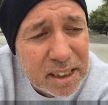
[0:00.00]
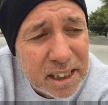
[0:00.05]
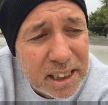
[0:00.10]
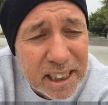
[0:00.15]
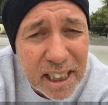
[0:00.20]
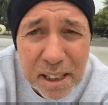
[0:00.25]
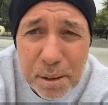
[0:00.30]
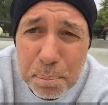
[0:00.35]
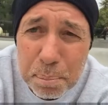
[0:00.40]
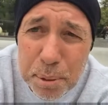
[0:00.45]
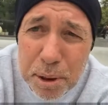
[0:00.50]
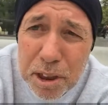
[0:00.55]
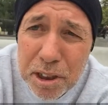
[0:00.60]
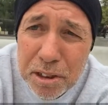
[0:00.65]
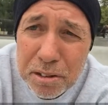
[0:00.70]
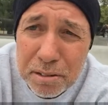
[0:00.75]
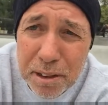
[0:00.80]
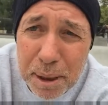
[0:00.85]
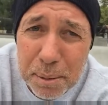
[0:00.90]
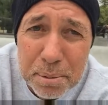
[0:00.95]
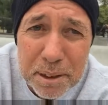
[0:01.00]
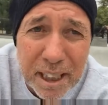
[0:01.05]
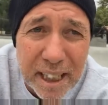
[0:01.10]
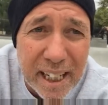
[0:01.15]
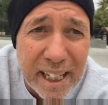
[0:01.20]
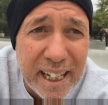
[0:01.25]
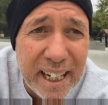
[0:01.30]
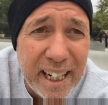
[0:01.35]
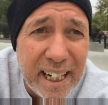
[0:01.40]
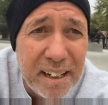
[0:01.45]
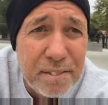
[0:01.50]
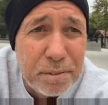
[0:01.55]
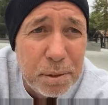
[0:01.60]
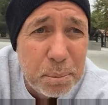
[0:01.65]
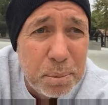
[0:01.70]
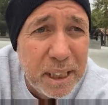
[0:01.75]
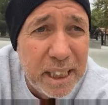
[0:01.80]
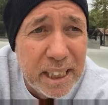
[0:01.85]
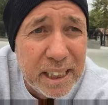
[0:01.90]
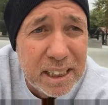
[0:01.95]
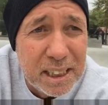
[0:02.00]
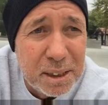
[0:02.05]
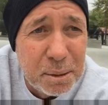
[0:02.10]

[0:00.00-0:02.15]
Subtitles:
set of bruised ribs that I had from hitting